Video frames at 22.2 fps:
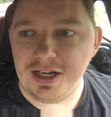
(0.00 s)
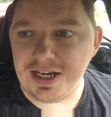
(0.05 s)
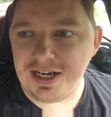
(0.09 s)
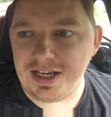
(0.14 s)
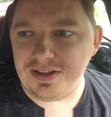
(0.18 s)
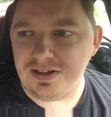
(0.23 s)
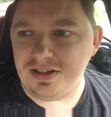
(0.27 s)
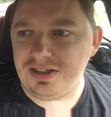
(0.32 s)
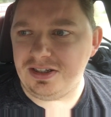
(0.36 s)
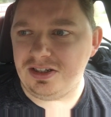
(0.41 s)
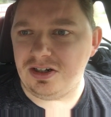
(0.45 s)

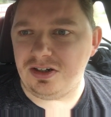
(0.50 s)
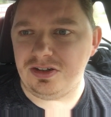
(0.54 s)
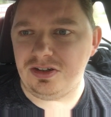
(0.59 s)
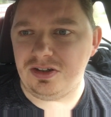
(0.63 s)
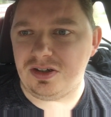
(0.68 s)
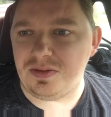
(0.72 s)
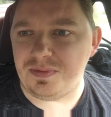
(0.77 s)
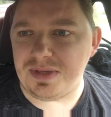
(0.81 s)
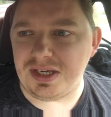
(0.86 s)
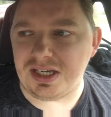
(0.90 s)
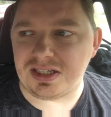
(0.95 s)
And, you know,
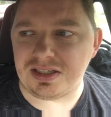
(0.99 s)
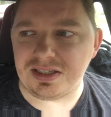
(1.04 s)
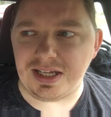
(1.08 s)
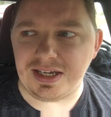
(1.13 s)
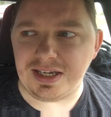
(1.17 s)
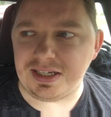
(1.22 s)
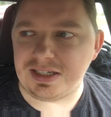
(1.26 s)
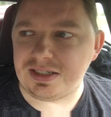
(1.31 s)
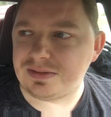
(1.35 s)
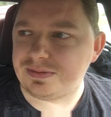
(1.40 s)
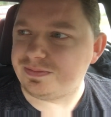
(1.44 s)
you can make
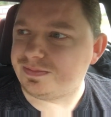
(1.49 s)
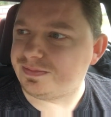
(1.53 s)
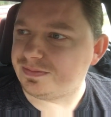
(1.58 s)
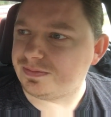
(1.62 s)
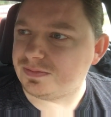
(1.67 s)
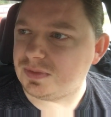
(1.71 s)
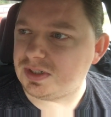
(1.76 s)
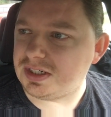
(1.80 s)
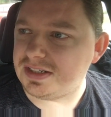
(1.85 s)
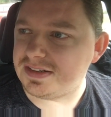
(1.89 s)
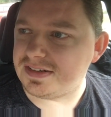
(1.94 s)
like,
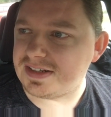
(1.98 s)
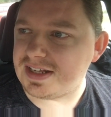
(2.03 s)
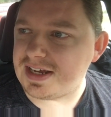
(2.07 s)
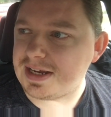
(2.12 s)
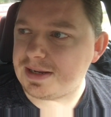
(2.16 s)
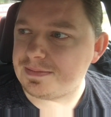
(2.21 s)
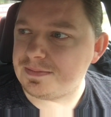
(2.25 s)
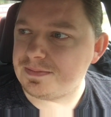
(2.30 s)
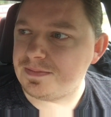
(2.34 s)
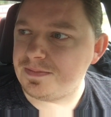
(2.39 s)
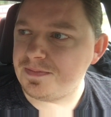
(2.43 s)
hmm, what is
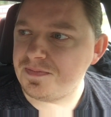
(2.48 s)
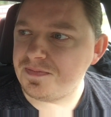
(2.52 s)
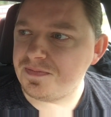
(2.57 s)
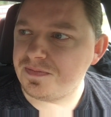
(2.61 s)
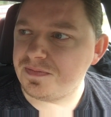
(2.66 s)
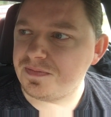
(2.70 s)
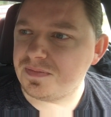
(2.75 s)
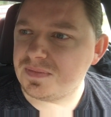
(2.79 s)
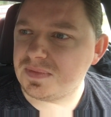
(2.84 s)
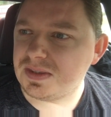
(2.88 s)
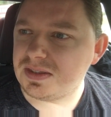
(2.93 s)
that?
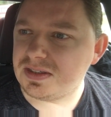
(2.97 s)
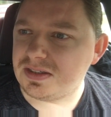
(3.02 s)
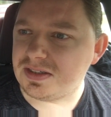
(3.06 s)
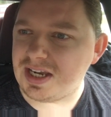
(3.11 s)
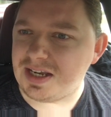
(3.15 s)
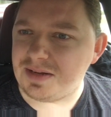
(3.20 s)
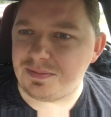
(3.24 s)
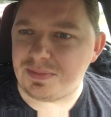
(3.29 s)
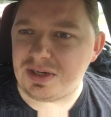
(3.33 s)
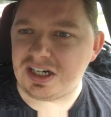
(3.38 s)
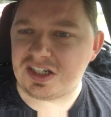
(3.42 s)

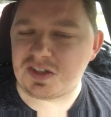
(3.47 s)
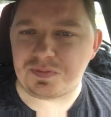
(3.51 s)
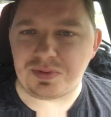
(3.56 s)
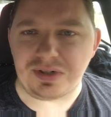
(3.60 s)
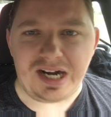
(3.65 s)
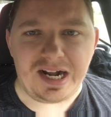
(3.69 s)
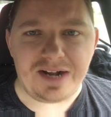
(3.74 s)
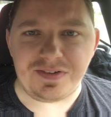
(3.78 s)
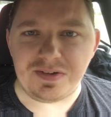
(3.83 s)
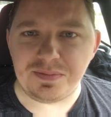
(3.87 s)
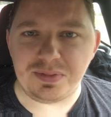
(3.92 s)
10 bucks
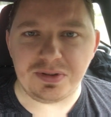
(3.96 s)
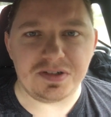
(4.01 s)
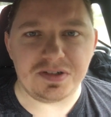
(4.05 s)
profit